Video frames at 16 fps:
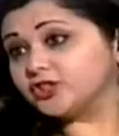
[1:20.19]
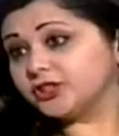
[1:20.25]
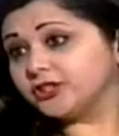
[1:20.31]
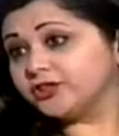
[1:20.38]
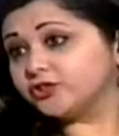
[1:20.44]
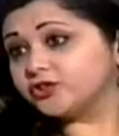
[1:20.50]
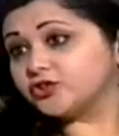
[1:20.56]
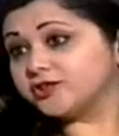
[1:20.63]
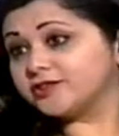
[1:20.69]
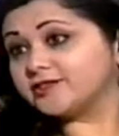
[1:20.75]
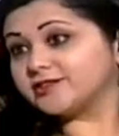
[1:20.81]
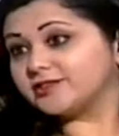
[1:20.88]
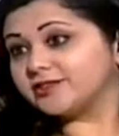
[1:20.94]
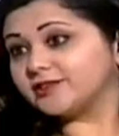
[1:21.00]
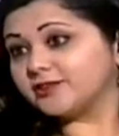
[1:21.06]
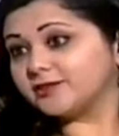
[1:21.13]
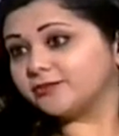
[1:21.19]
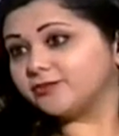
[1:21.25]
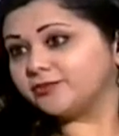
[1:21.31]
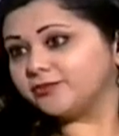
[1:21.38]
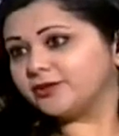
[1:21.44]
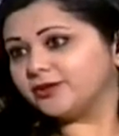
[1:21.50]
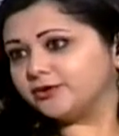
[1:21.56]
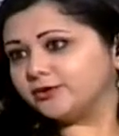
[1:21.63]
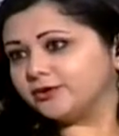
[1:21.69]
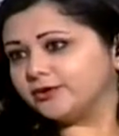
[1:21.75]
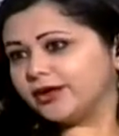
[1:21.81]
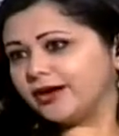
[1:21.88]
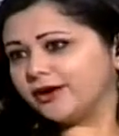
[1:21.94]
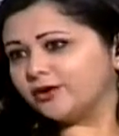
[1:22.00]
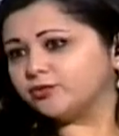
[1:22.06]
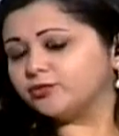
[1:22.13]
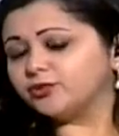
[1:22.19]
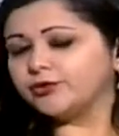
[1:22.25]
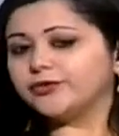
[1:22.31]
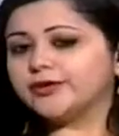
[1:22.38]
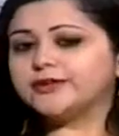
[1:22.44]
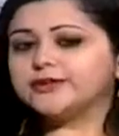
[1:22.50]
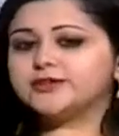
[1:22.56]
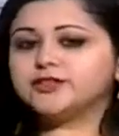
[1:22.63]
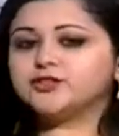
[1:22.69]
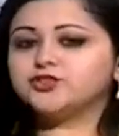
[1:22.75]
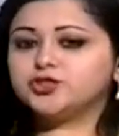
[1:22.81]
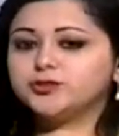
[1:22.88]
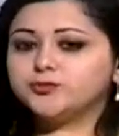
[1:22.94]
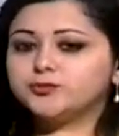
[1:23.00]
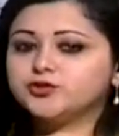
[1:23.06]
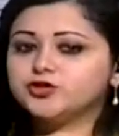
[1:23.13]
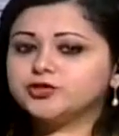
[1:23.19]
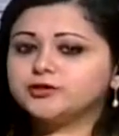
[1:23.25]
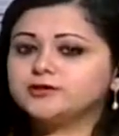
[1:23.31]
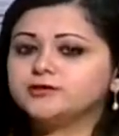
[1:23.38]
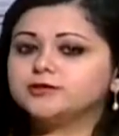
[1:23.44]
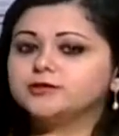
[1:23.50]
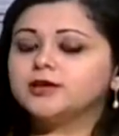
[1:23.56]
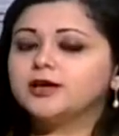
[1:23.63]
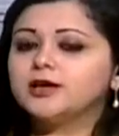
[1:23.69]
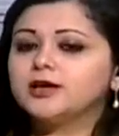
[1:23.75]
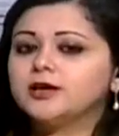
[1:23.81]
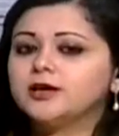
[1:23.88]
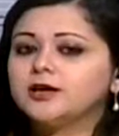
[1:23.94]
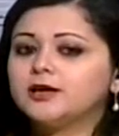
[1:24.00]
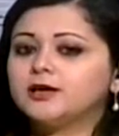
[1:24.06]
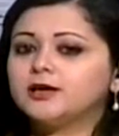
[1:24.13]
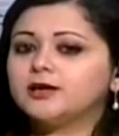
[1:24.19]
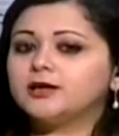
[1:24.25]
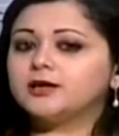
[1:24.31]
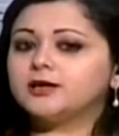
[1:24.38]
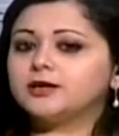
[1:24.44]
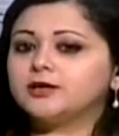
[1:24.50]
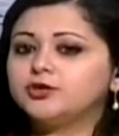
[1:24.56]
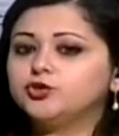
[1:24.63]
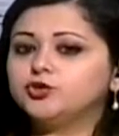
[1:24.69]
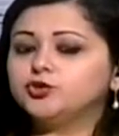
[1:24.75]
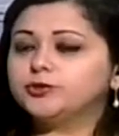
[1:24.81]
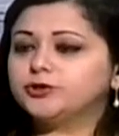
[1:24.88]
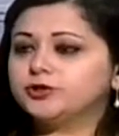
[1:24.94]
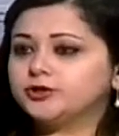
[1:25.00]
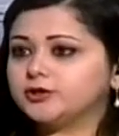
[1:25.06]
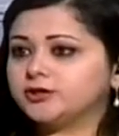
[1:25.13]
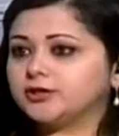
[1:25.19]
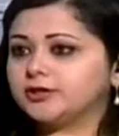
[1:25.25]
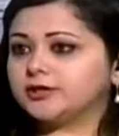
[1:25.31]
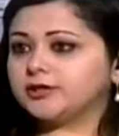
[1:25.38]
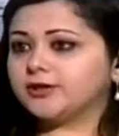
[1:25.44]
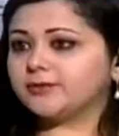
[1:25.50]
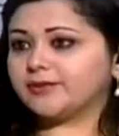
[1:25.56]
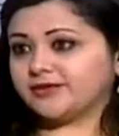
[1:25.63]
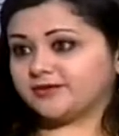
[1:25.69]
actually, not just in the Arab world, that Egyptian human